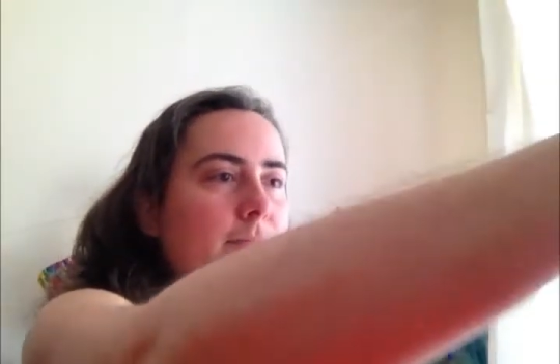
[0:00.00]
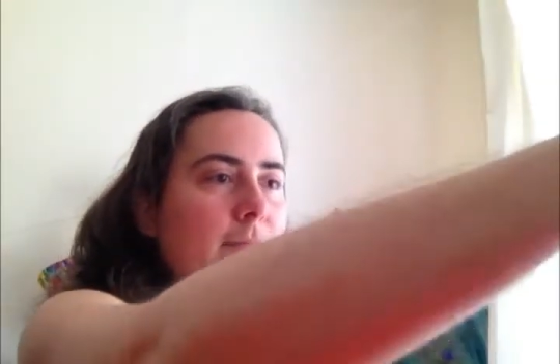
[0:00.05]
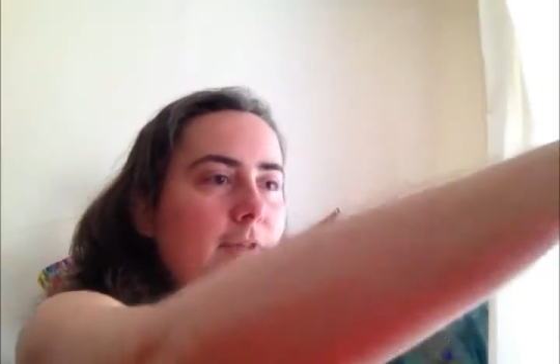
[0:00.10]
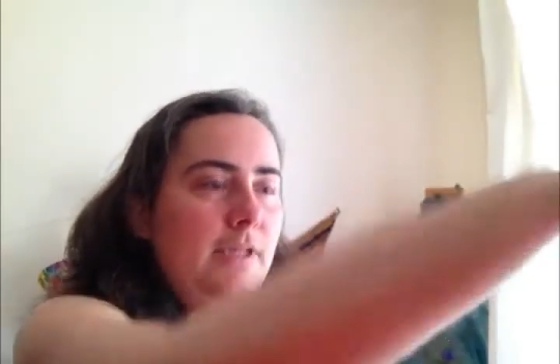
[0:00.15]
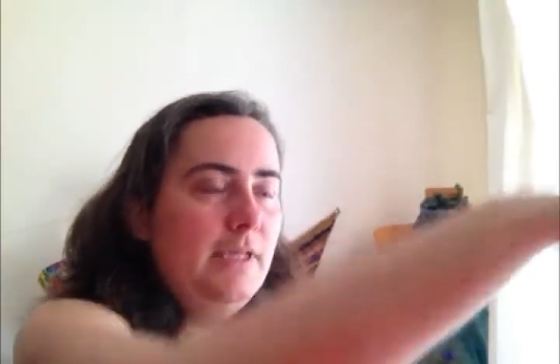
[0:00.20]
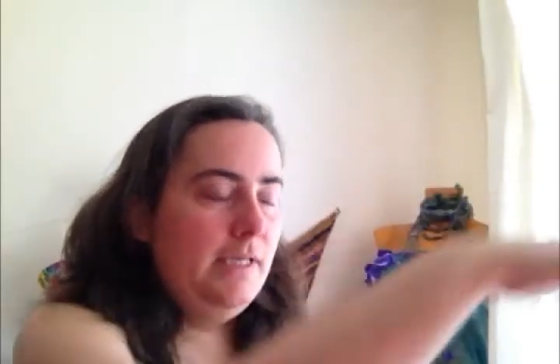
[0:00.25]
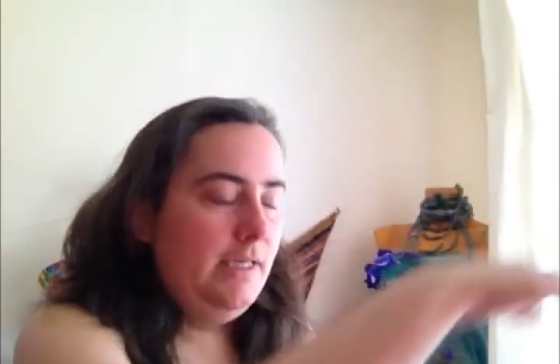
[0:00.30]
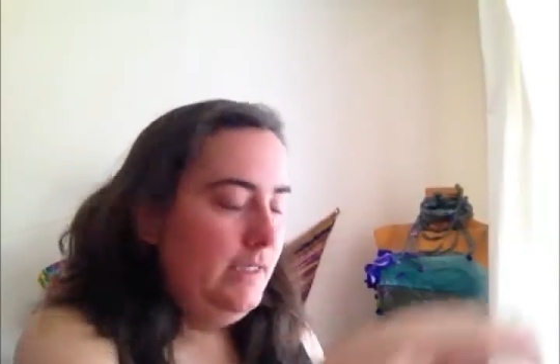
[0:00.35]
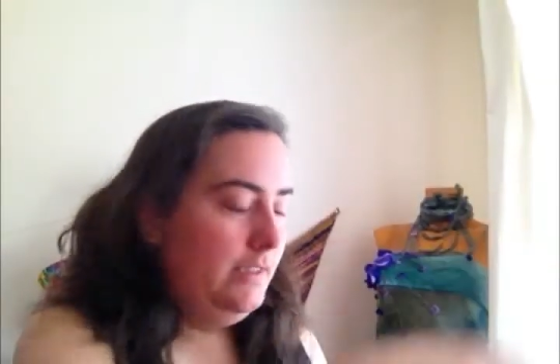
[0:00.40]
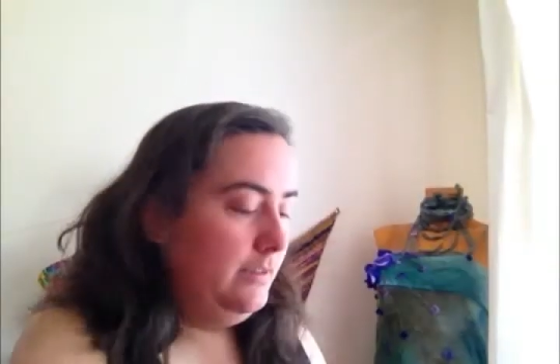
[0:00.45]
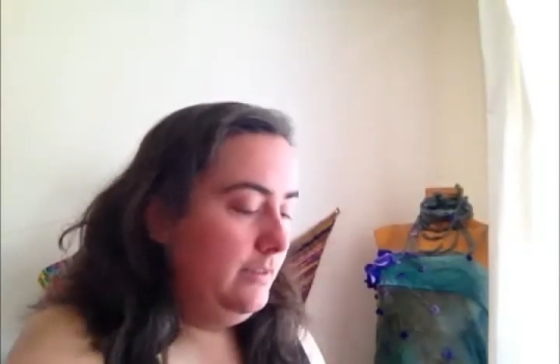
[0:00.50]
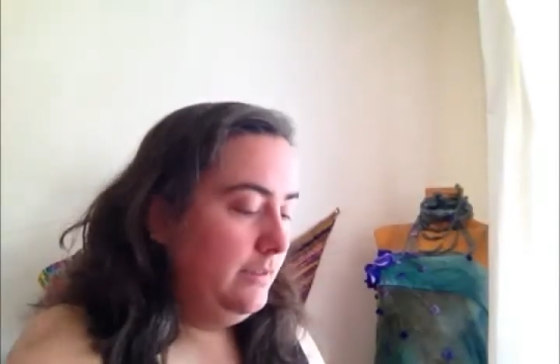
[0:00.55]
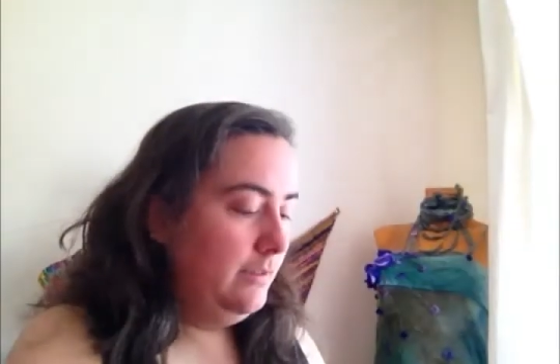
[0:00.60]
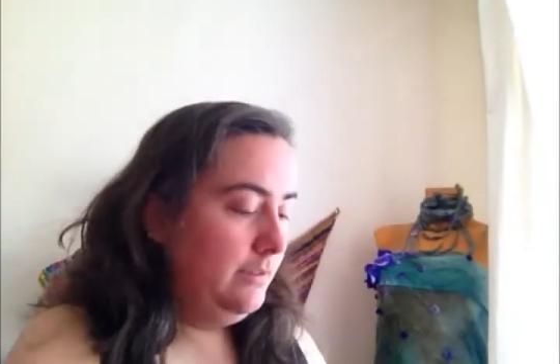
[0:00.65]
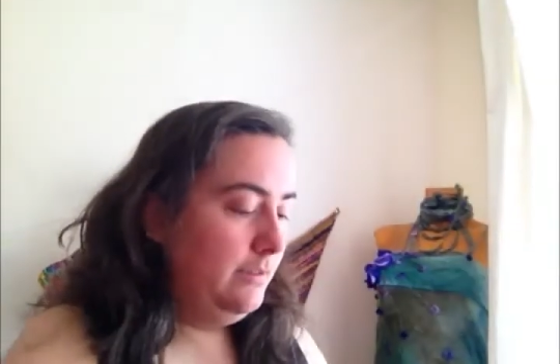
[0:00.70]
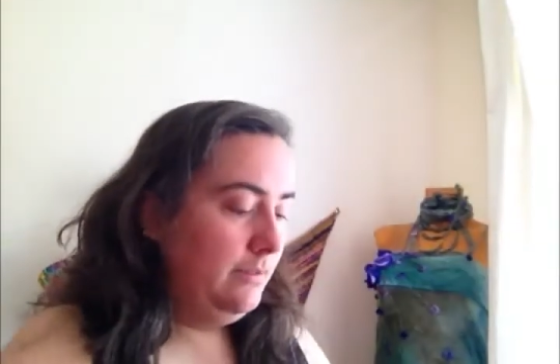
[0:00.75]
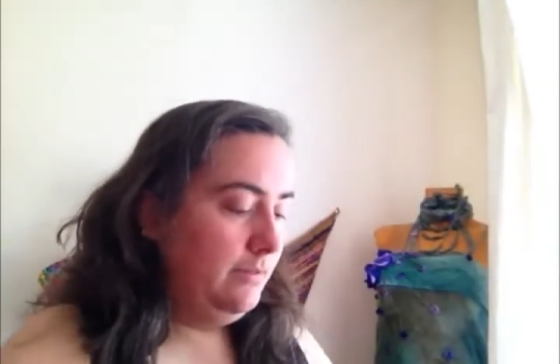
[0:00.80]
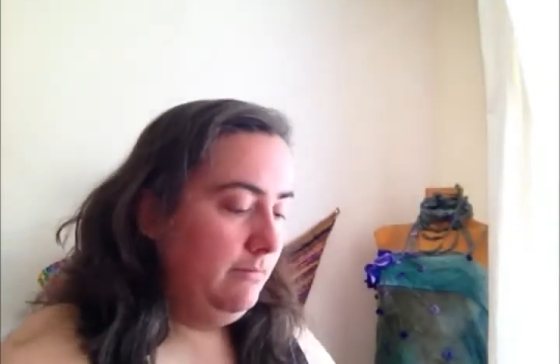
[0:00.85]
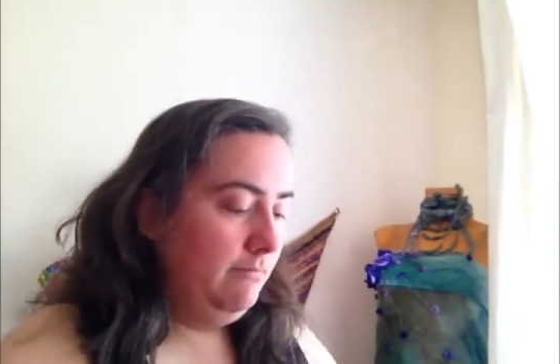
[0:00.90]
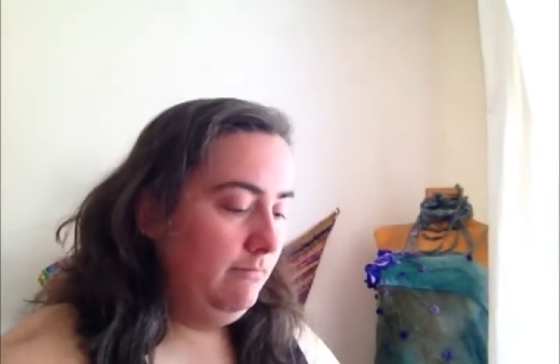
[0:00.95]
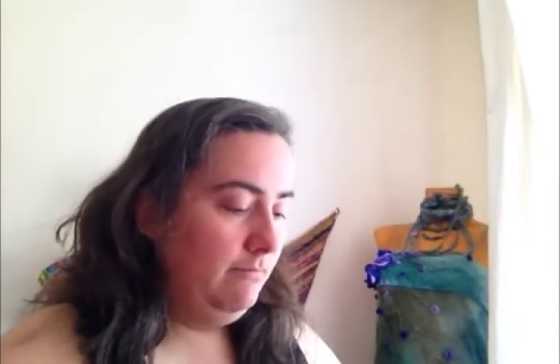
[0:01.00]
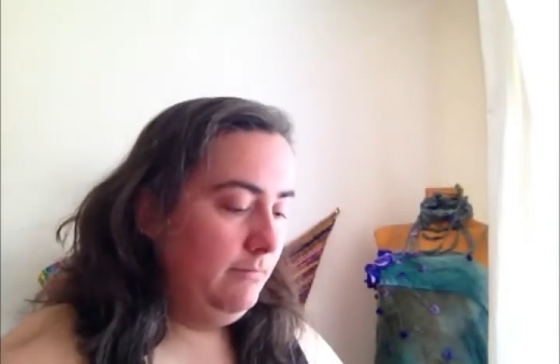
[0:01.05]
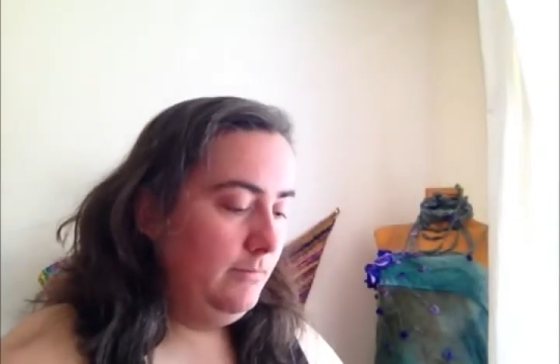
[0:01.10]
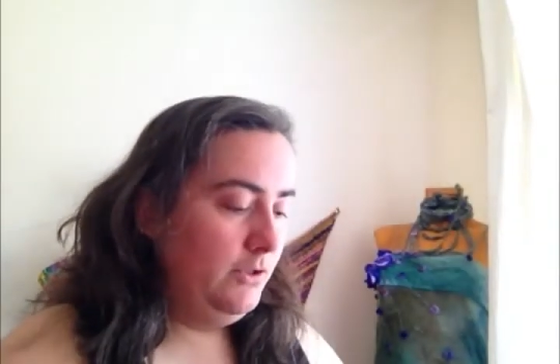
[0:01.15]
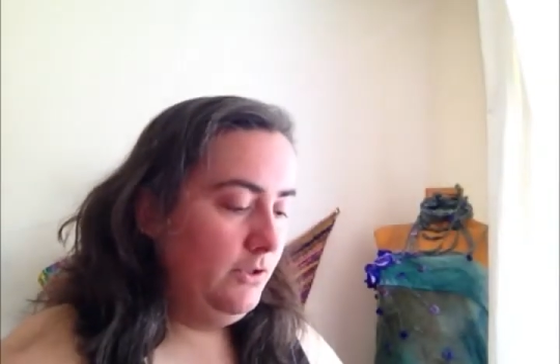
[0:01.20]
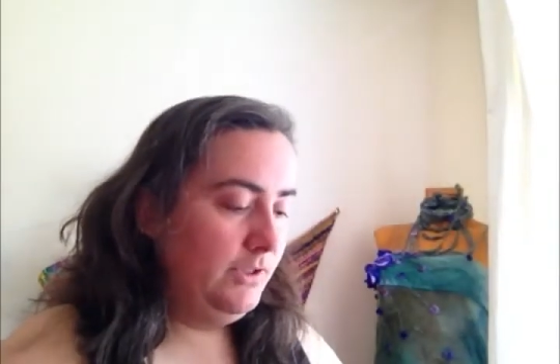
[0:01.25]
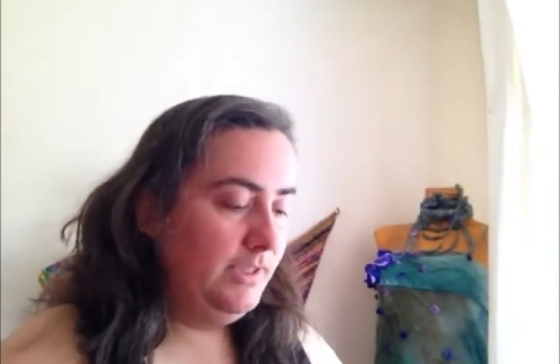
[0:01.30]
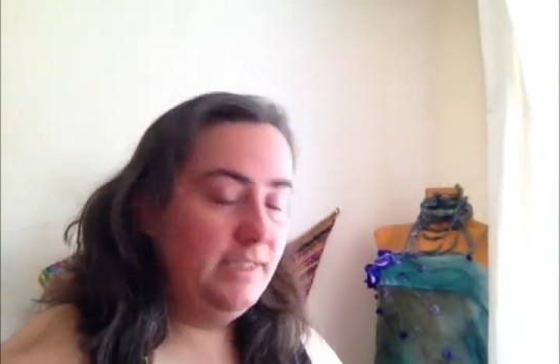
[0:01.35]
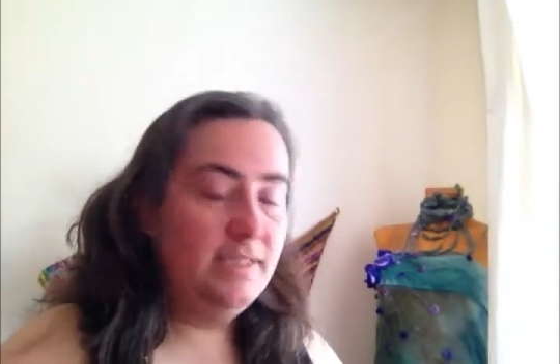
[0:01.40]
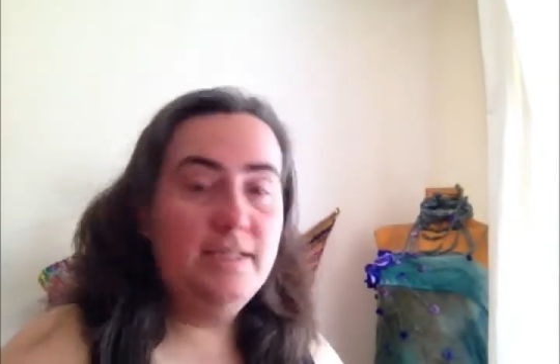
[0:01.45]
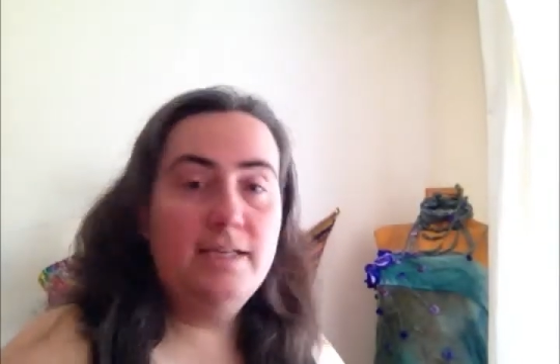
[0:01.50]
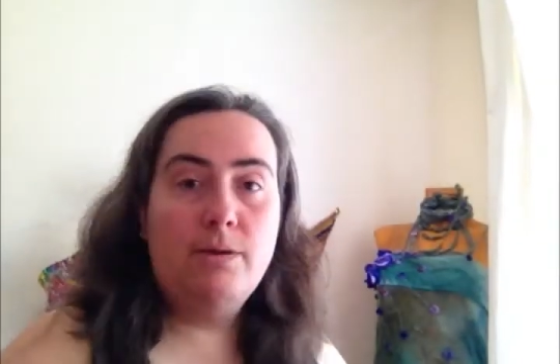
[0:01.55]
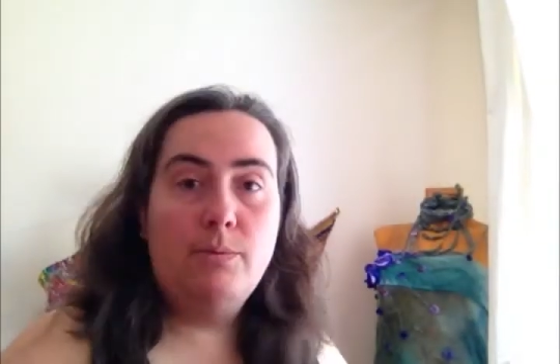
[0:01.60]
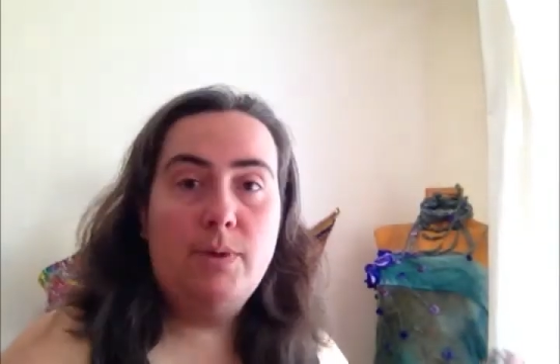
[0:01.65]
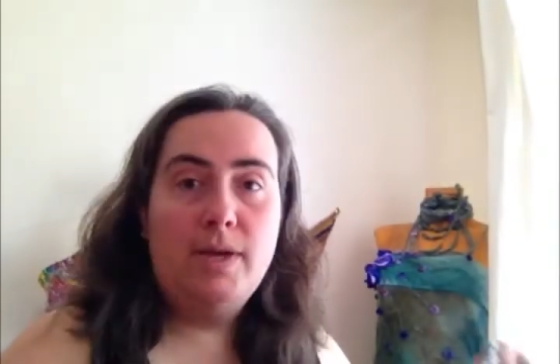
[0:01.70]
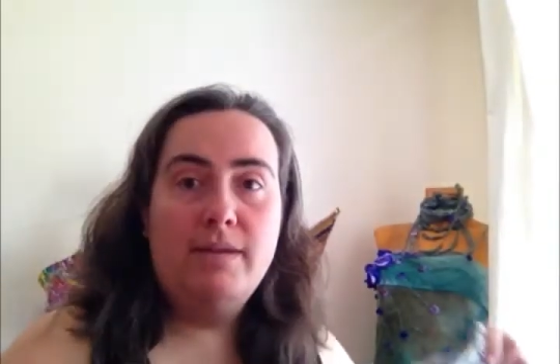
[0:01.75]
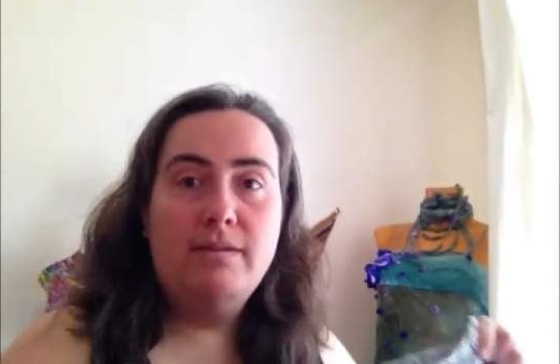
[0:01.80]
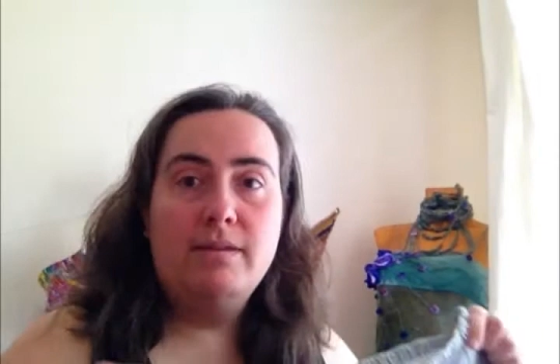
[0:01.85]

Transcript: It's nice to knit with,